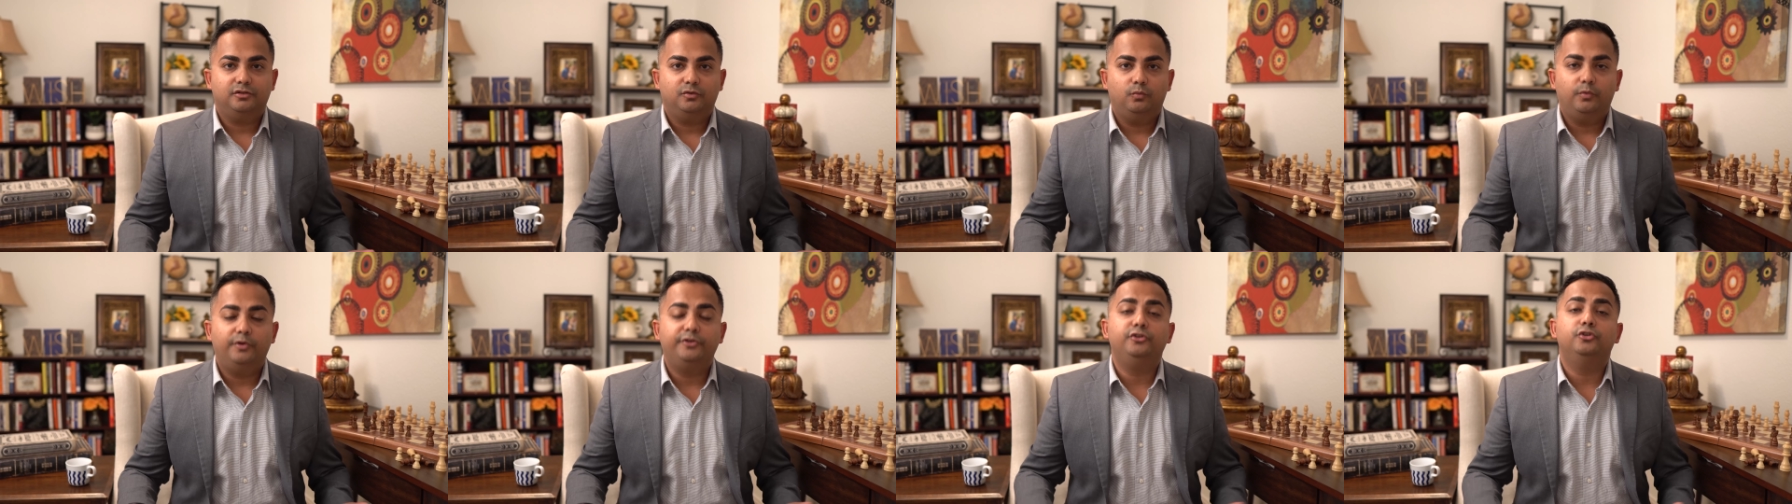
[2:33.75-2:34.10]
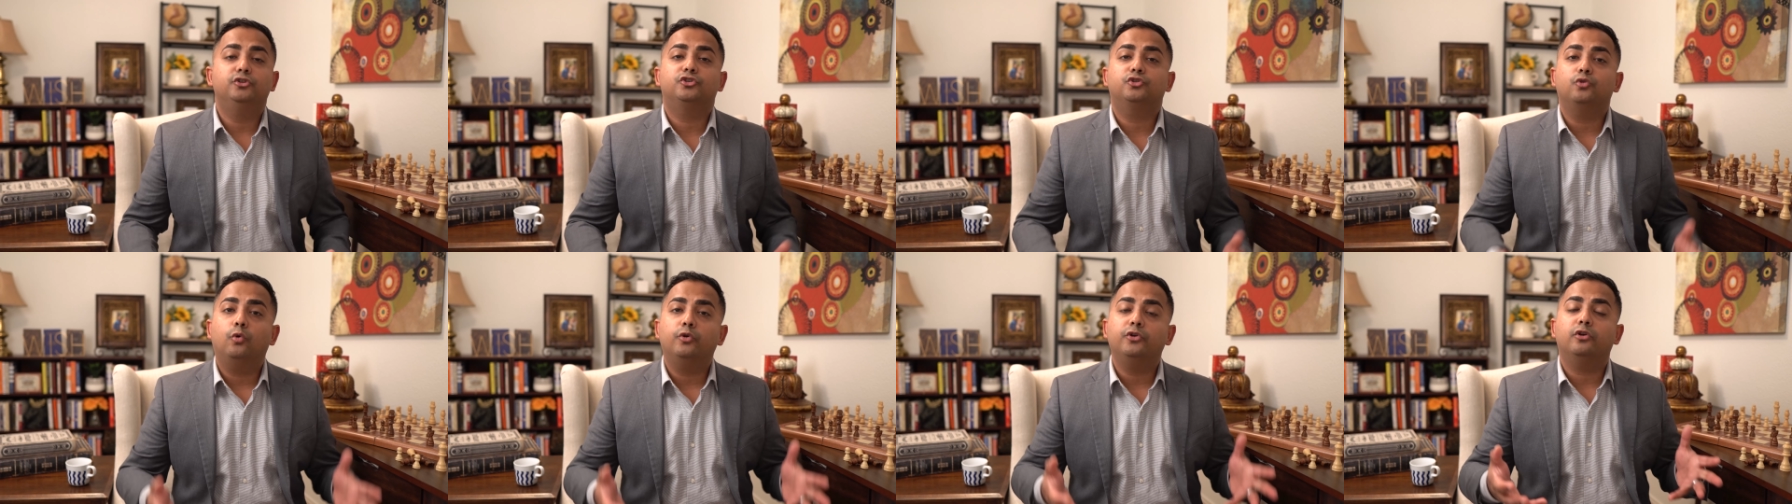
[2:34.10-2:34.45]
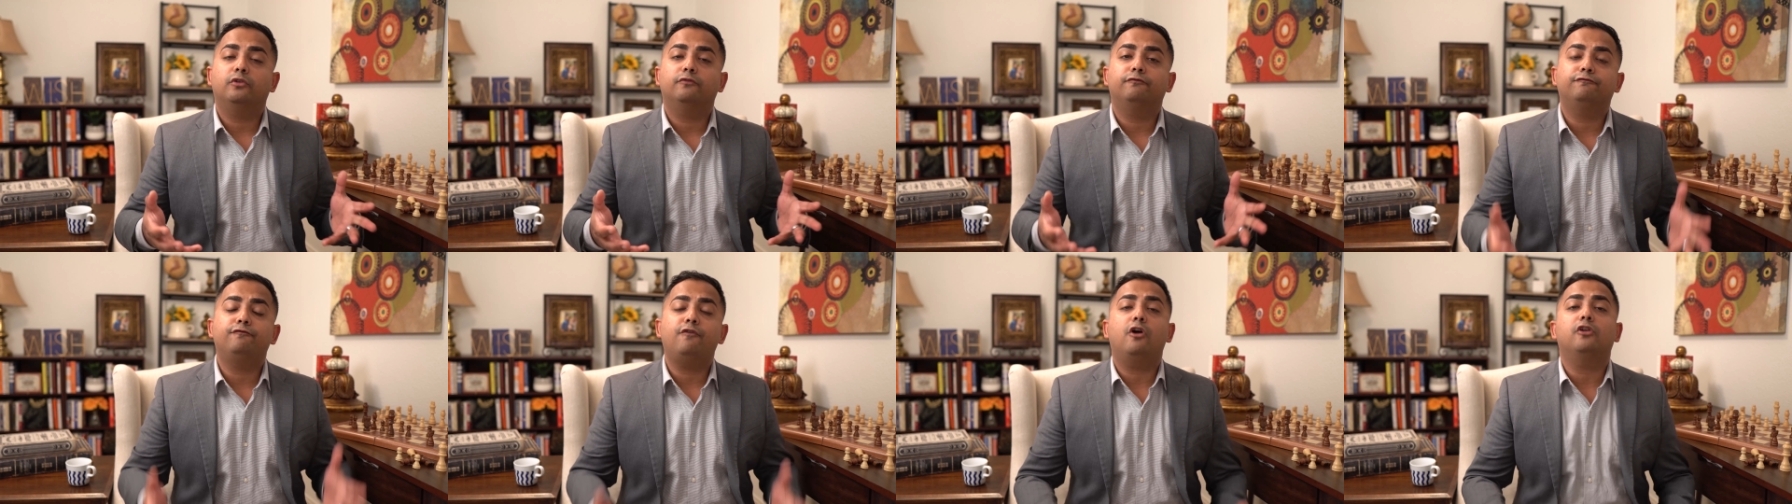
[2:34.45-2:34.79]
when you show
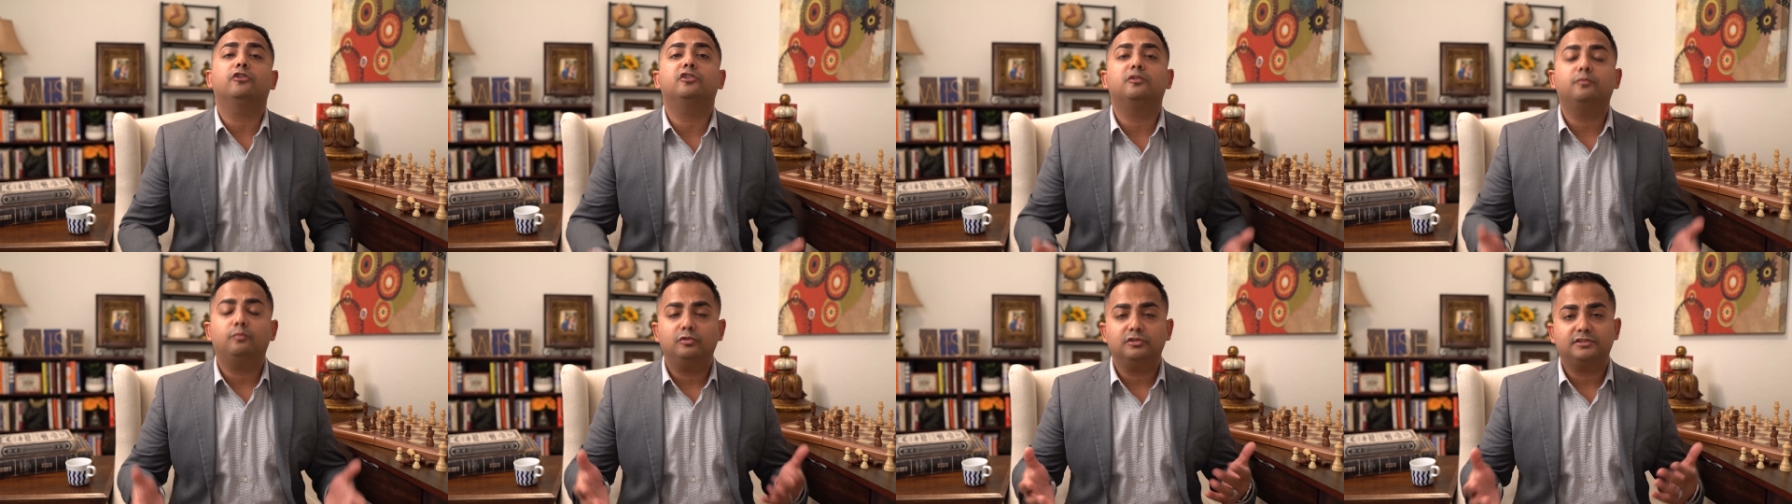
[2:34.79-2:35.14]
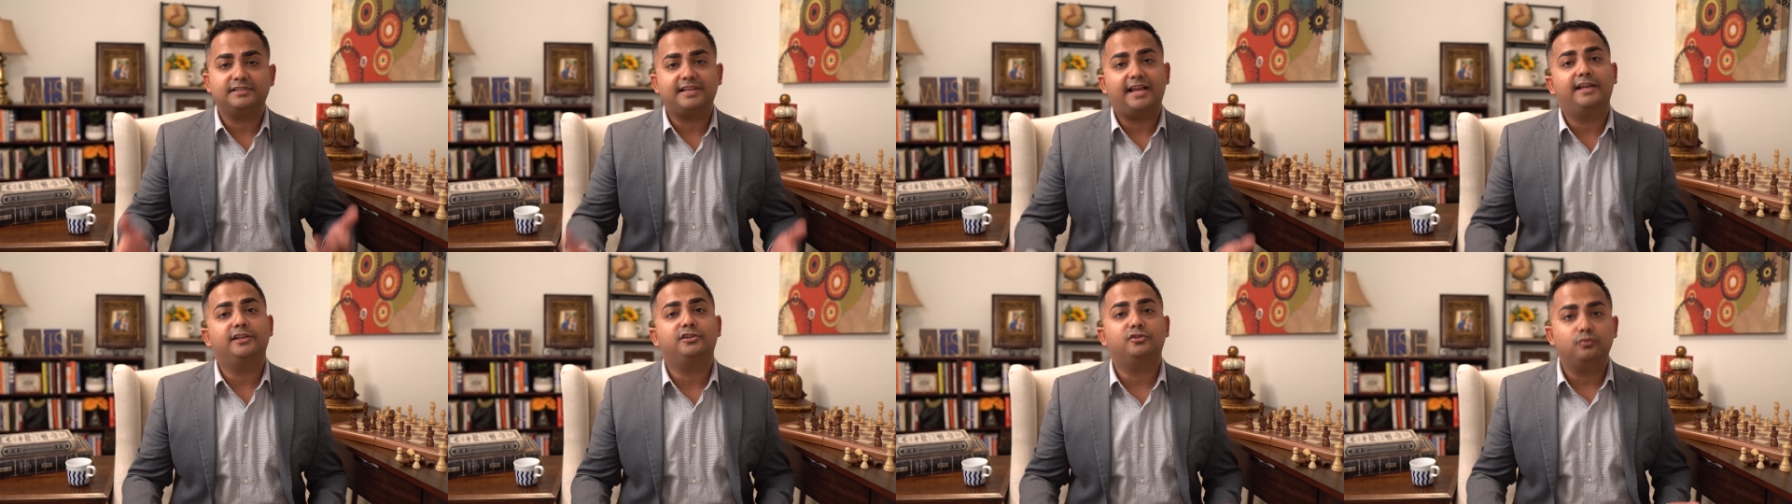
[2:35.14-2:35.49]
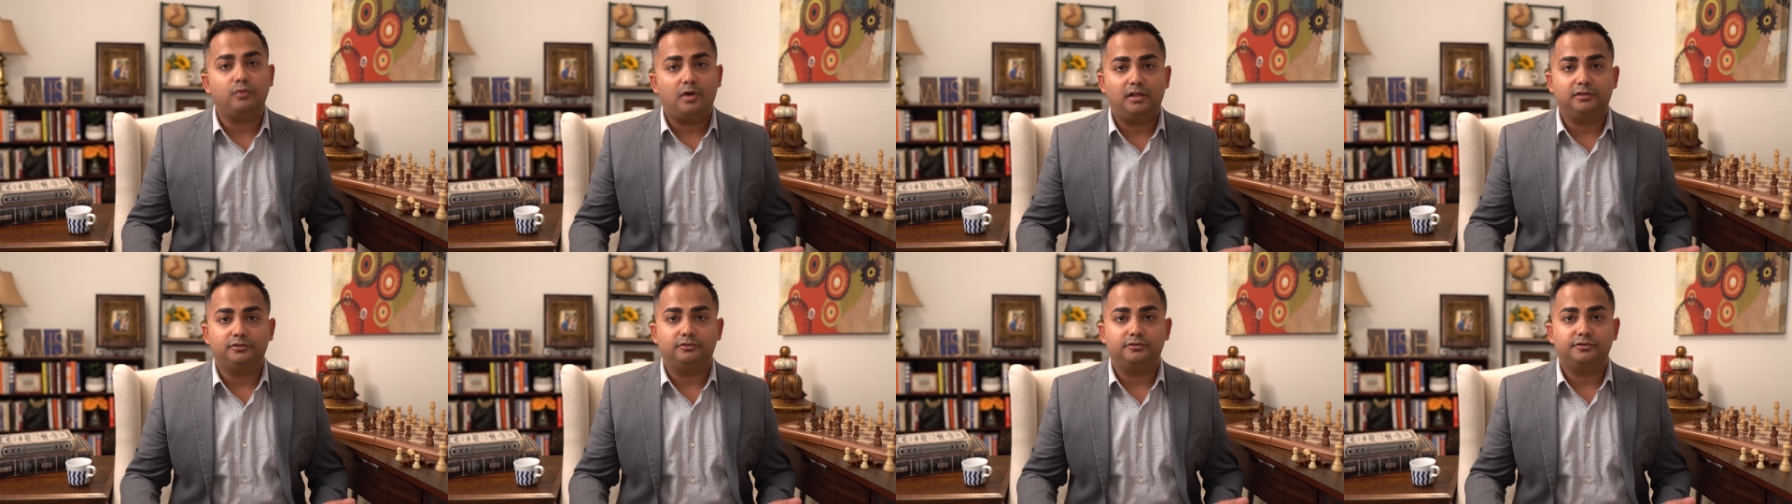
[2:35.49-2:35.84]
your vulnerable side
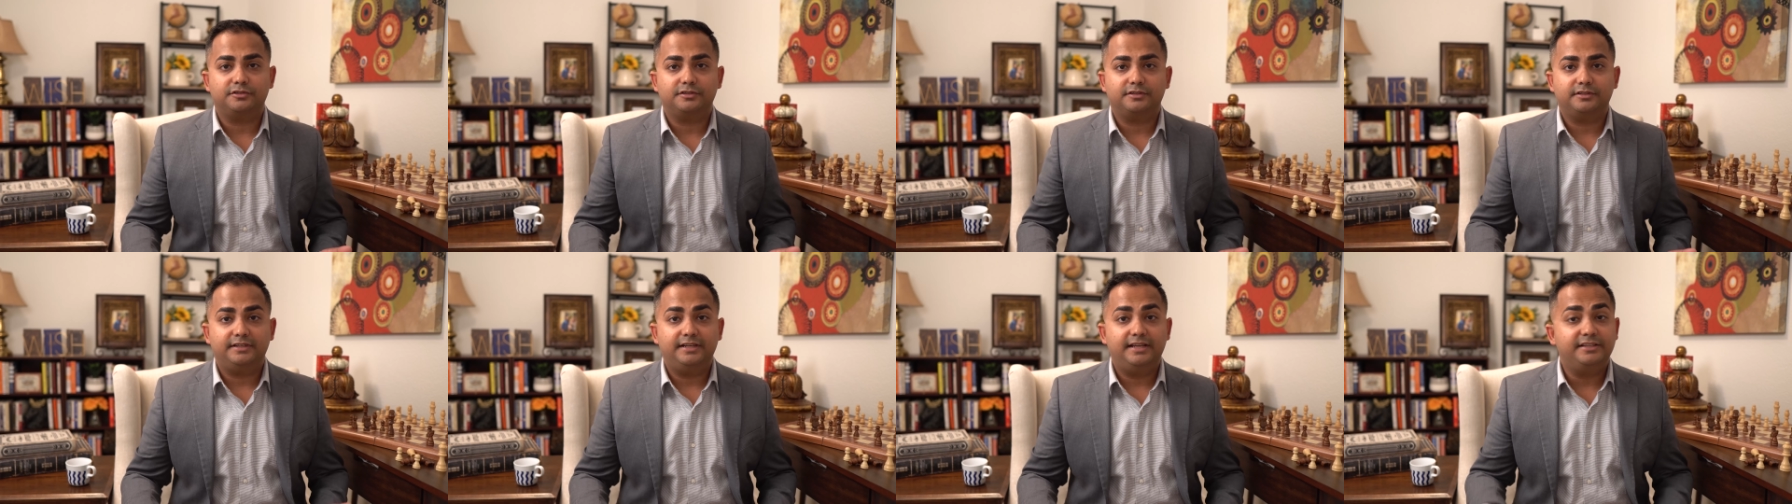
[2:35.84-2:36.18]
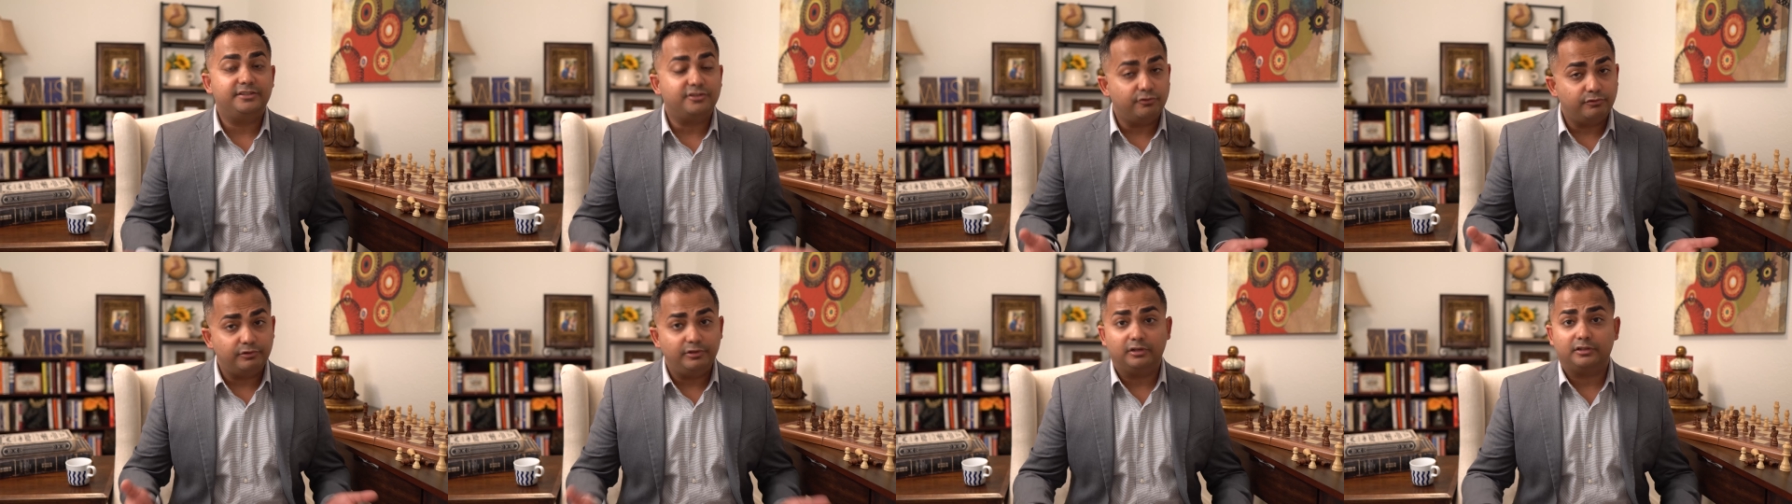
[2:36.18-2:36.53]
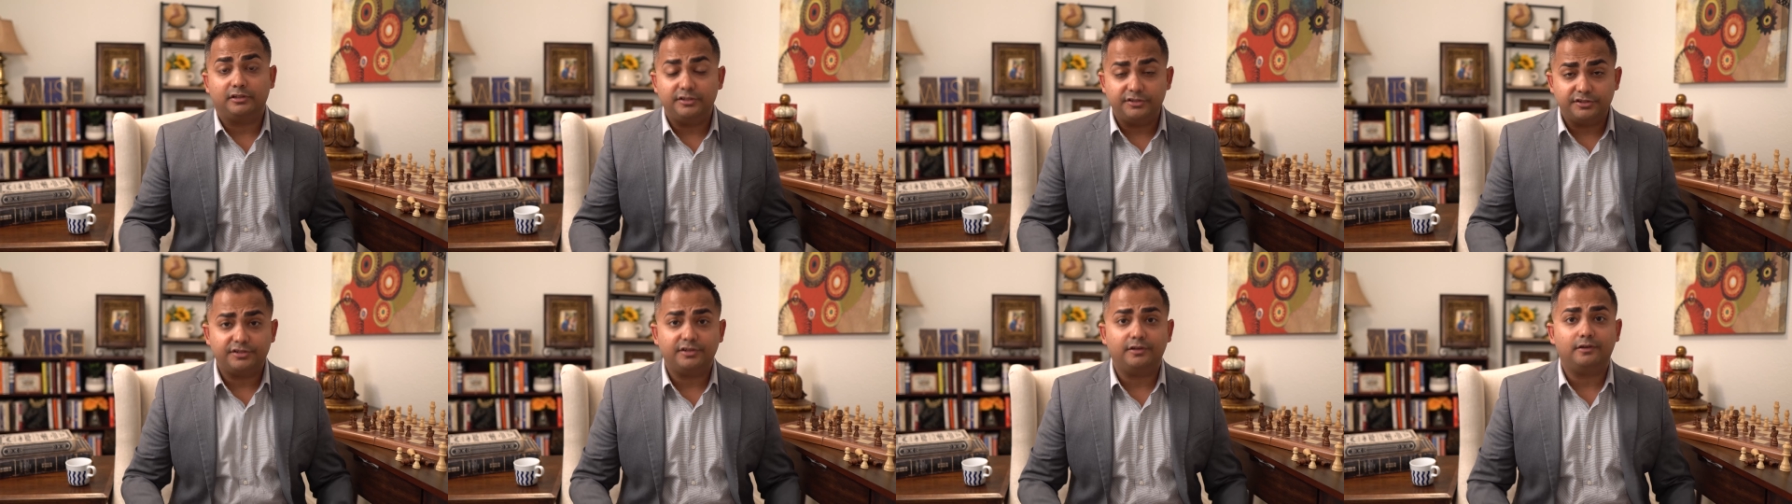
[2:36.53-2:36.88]
to others is a real
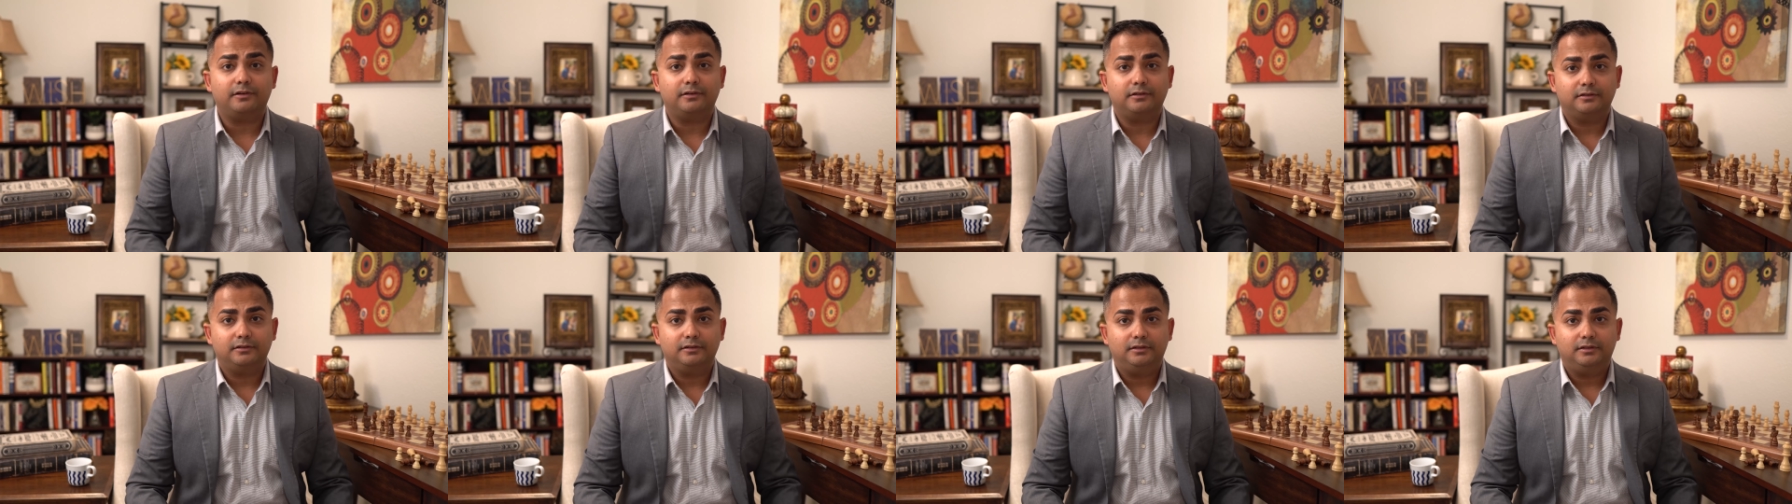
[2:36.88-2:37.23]
concern.